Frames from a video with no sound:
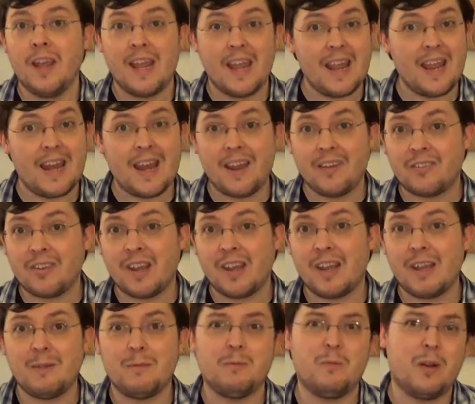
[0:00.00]
It has
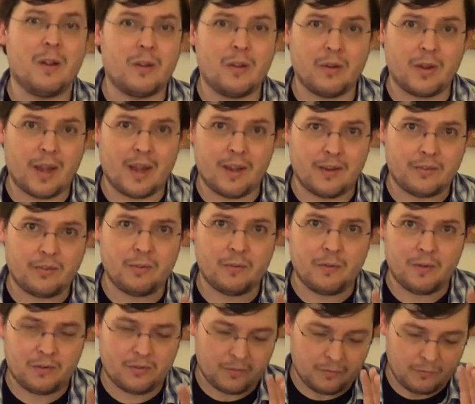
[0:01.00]
a, well, okay, it's
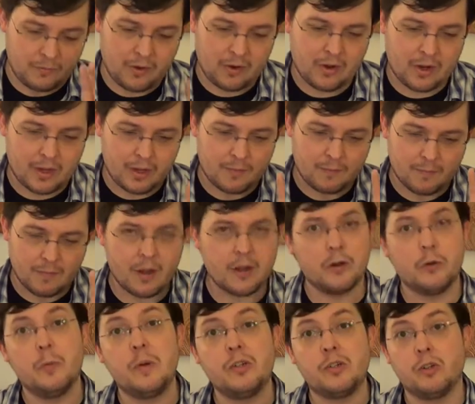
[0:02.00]
a very
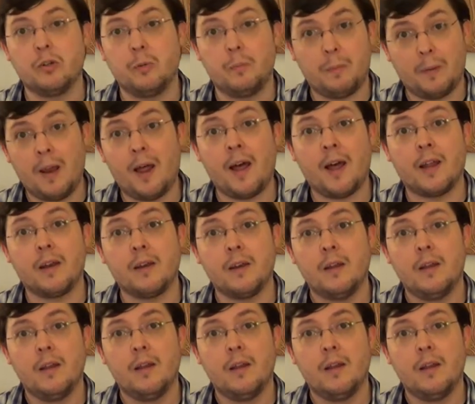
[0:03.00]
unoriginal plot,